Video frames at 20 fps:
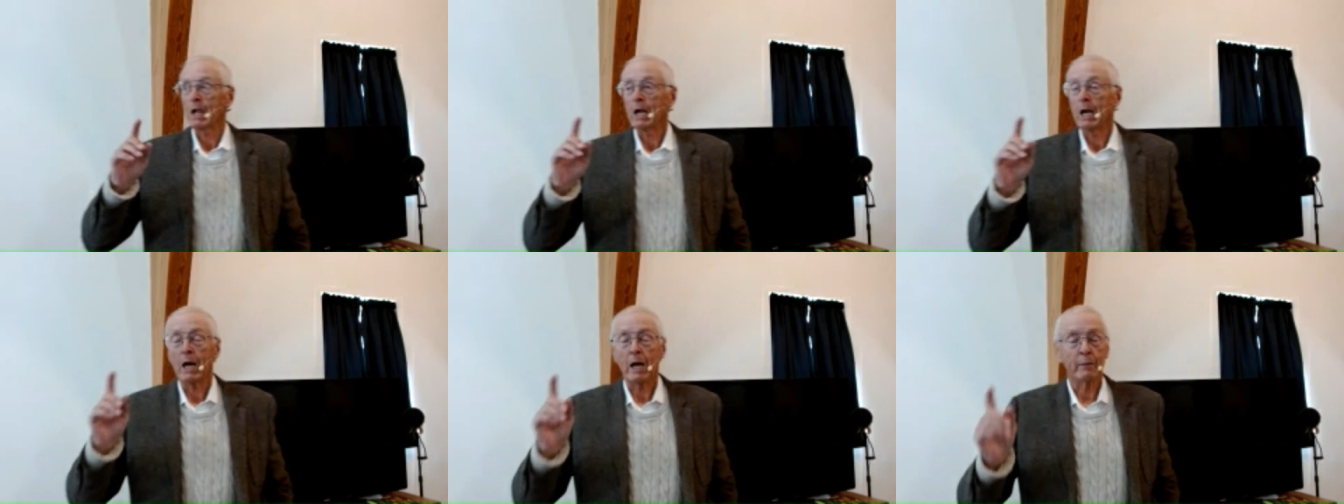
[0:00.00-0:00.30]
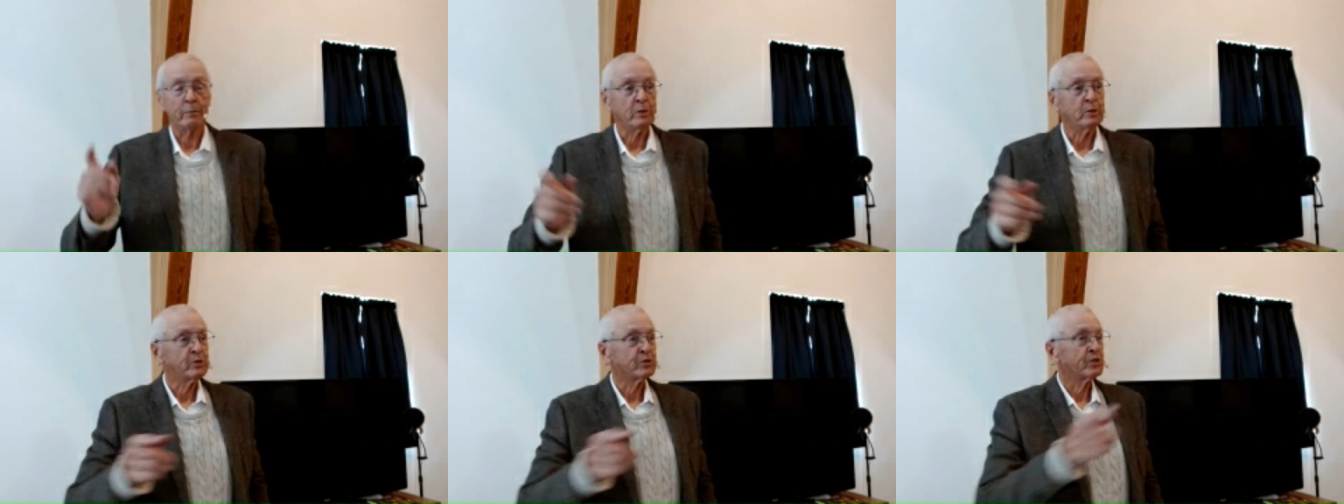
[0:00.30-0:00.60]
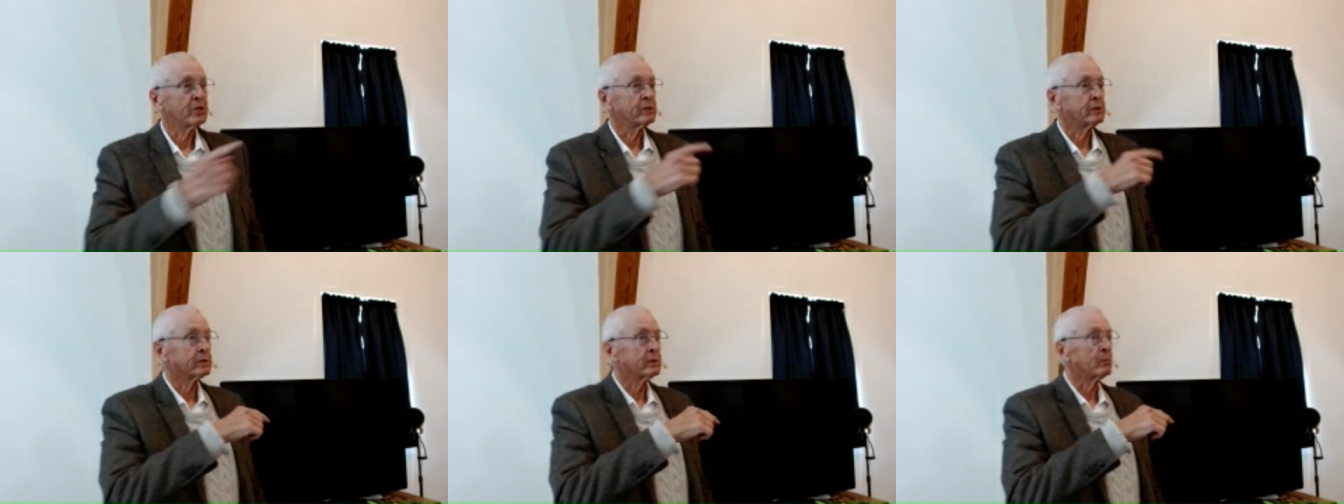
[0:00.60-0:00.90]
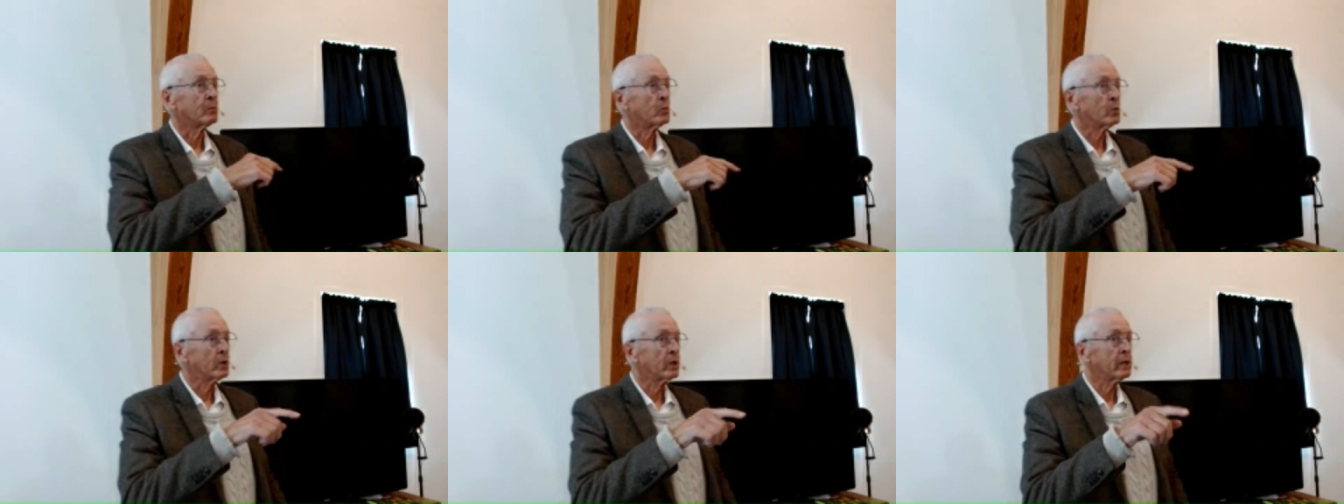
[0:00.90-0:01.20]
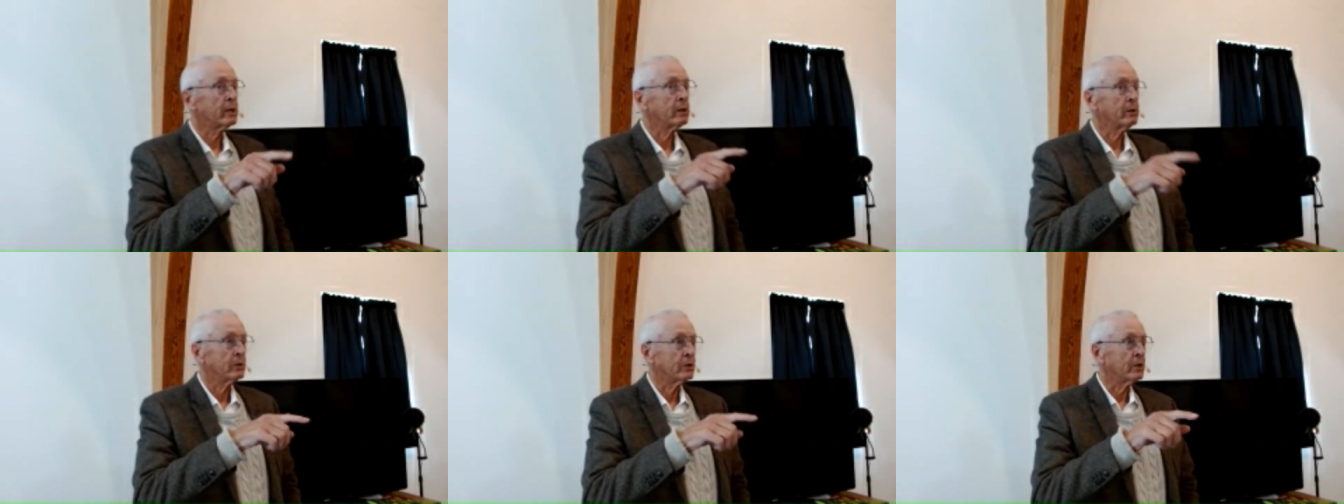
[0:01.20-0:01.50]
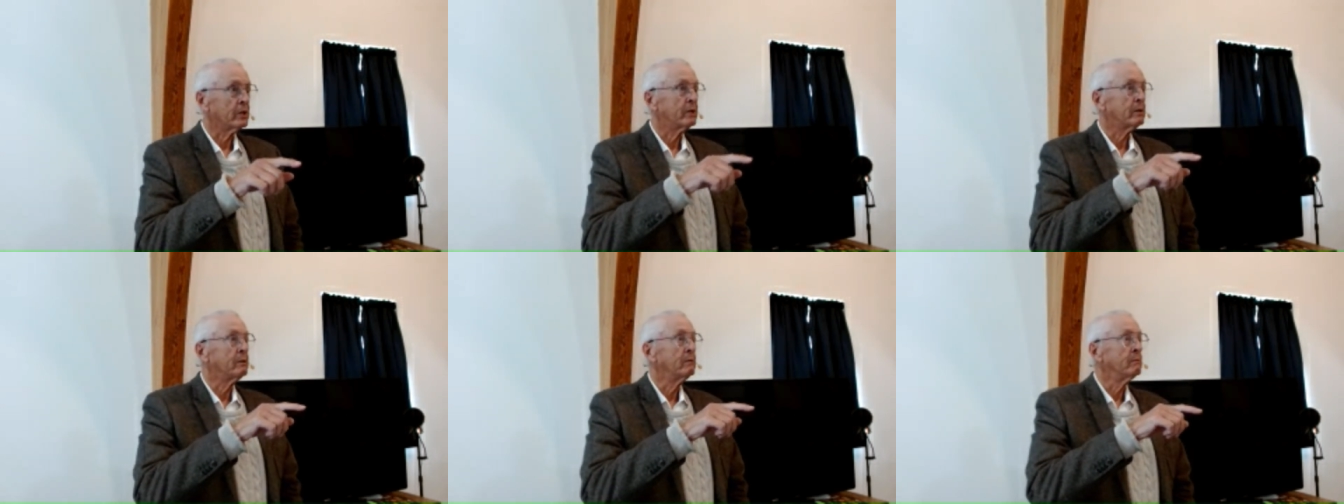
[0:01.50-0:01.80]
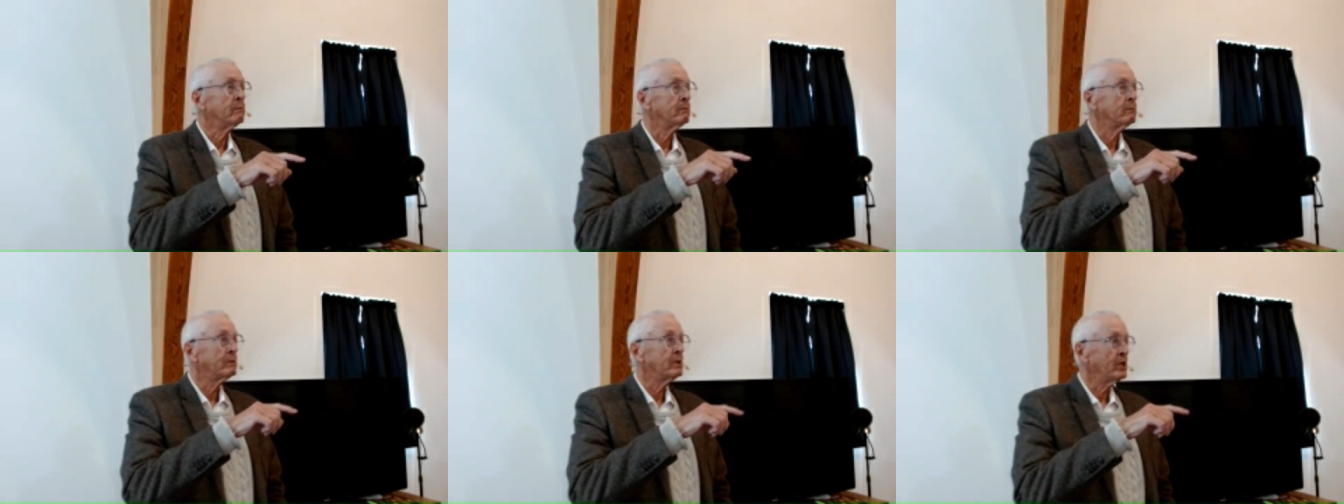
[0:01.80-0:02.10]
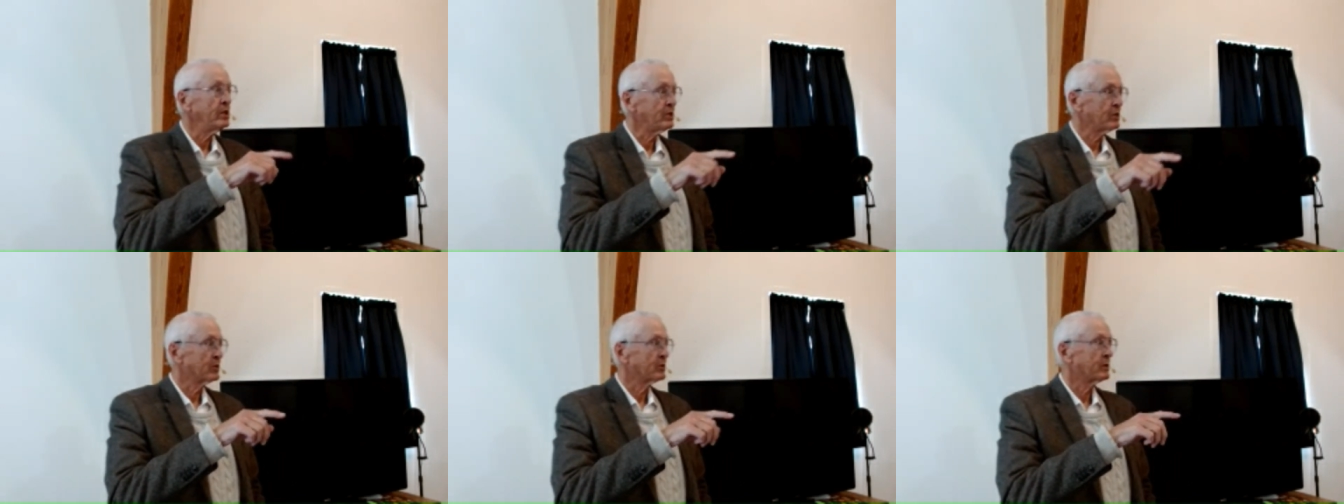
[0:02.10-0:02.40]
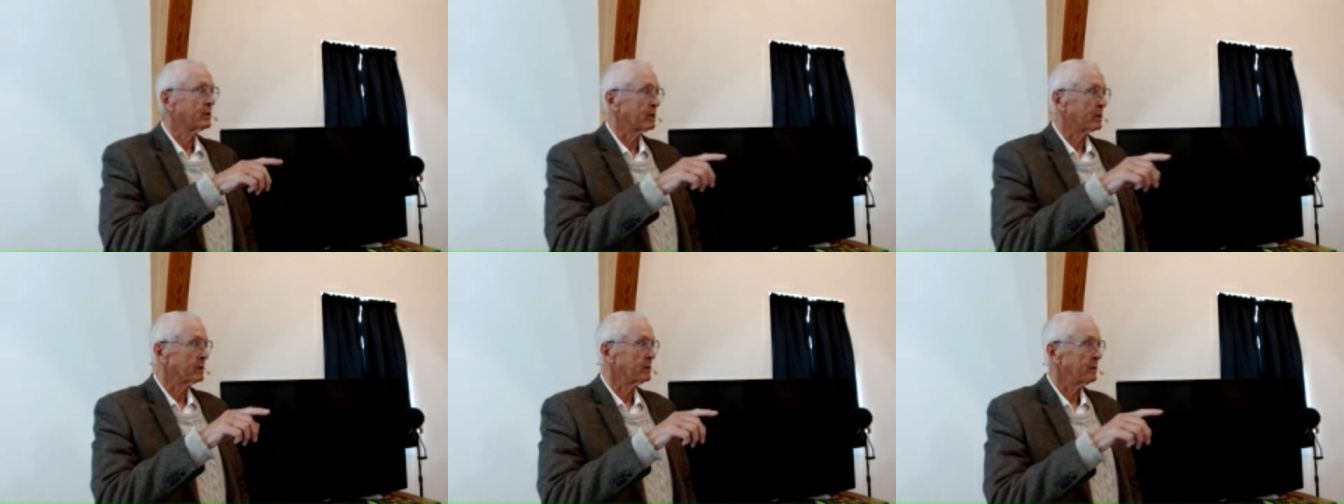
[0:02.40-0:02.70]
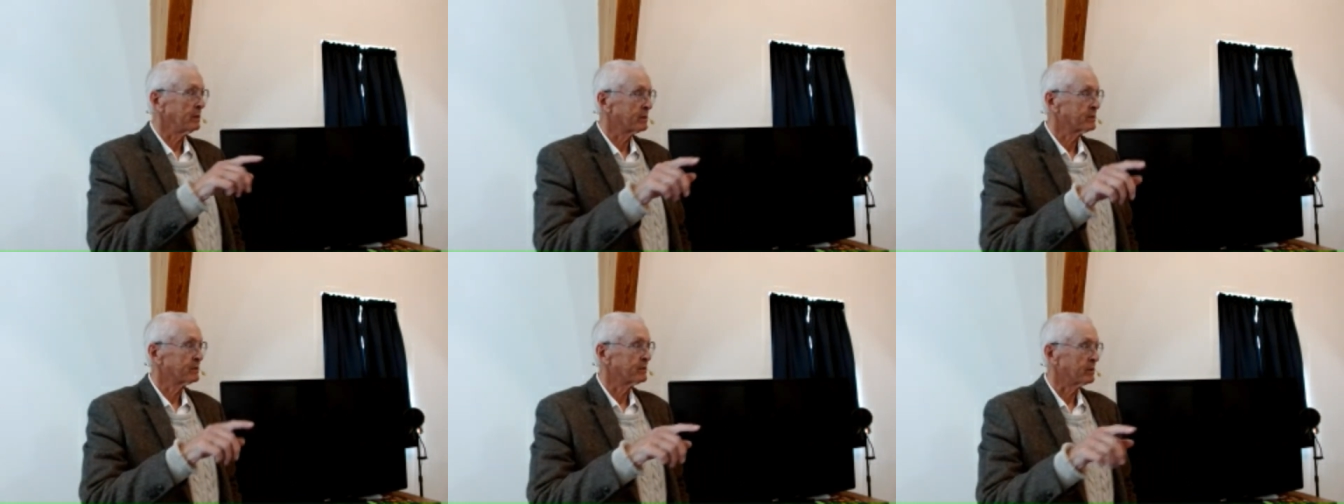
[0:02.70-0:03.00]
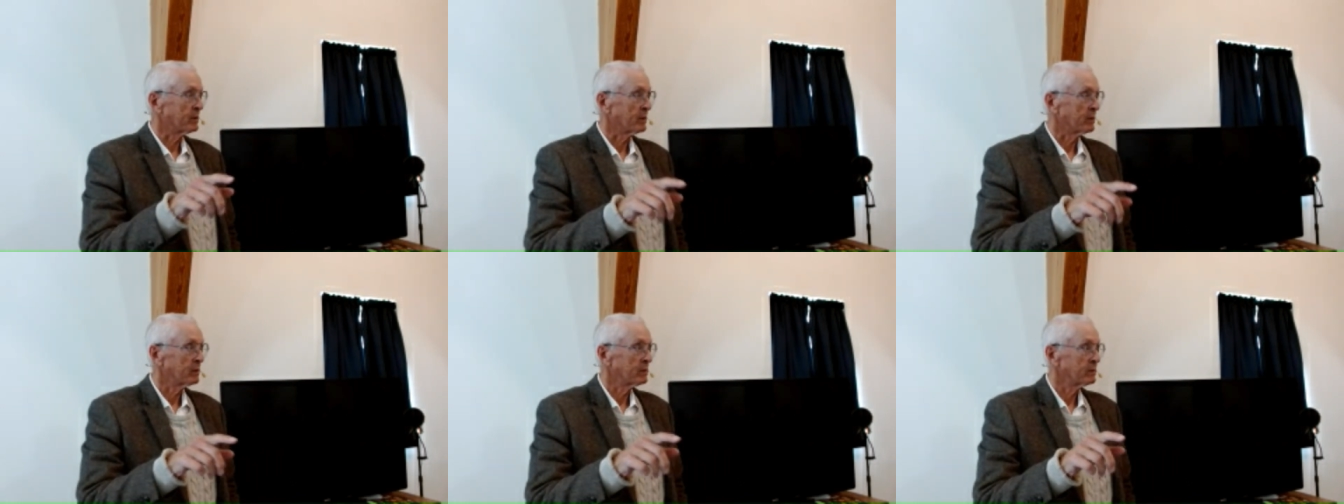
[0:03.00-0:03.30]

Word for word: I'm using some really good teacher techniques there.